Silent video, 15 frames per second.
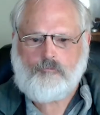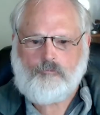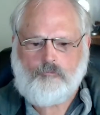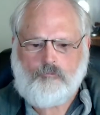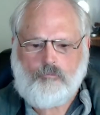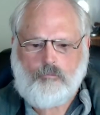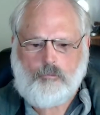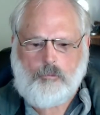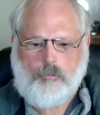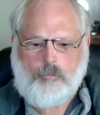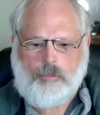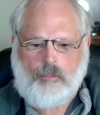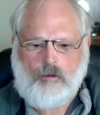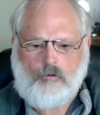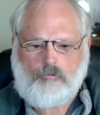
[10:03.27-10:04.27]

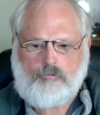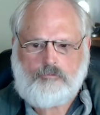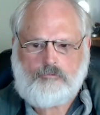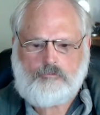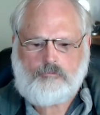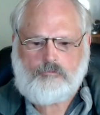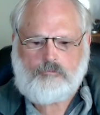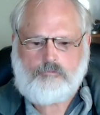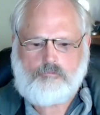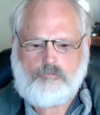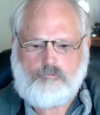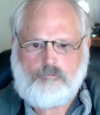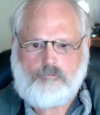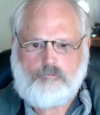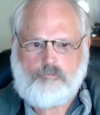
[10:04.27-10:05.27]

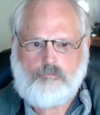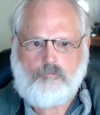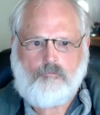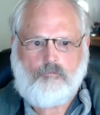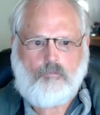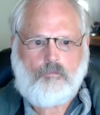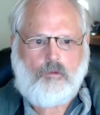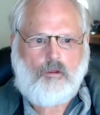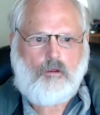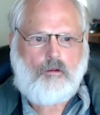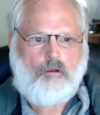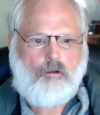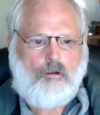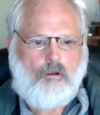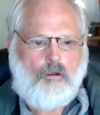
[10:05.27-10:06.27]

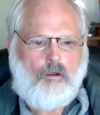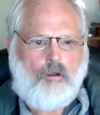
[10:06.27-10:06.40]
(silence)